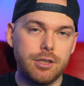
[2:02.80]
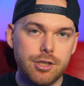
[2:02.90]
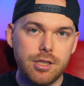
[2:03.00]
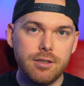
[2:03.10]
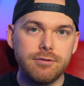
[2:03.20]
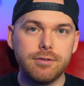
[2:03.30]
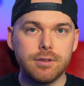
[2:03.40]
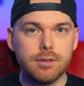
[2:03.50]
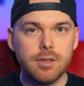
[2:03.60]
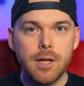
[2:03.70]
achieve
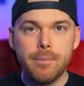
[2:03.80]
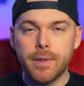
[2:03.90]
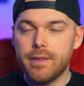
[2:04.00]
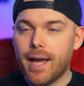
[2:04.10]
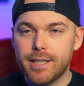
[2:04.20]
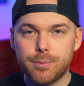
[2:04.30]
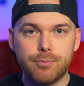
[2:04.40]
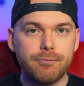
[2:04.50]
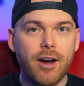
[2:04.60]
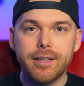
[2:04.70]
a nice
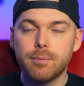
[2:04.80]
final